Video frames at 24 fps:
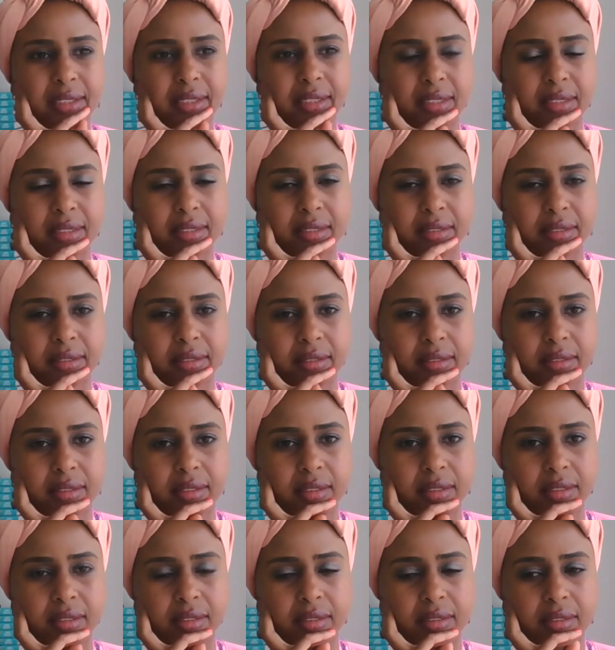is
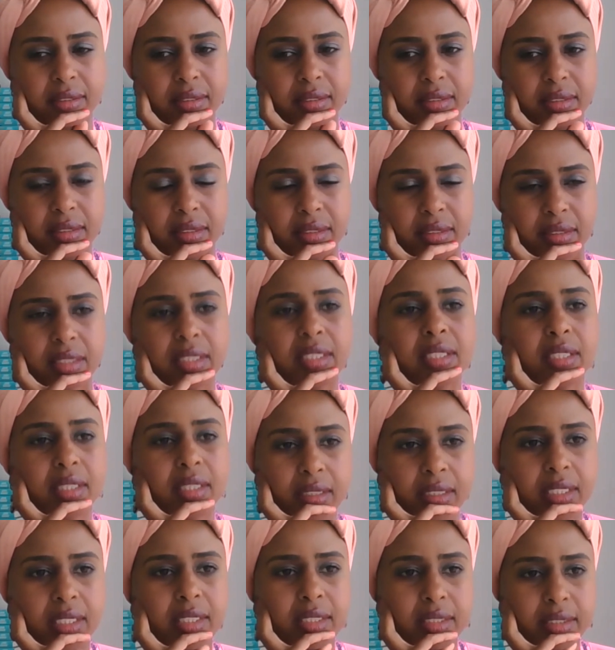missing from
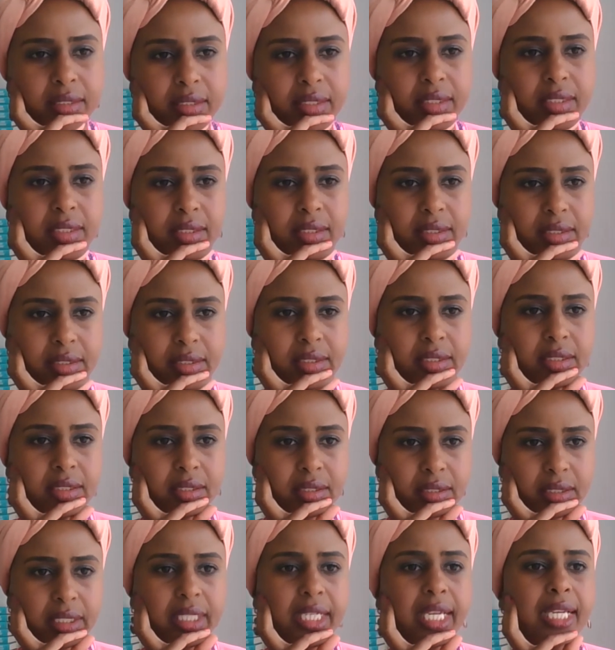official records.
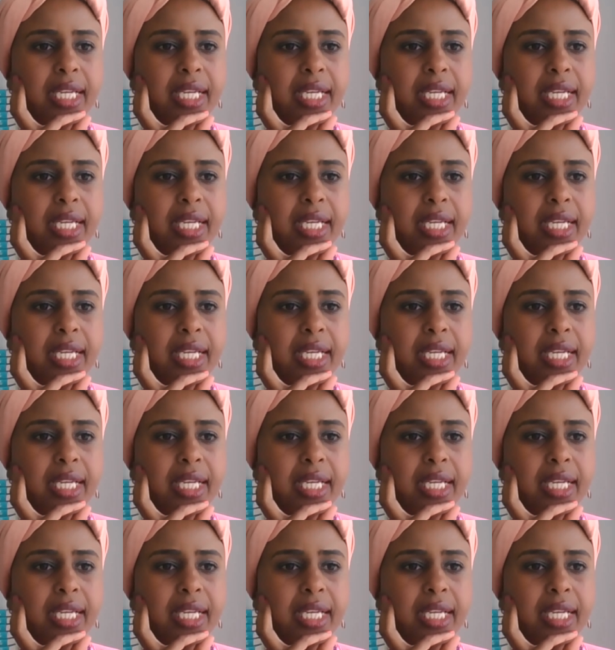Can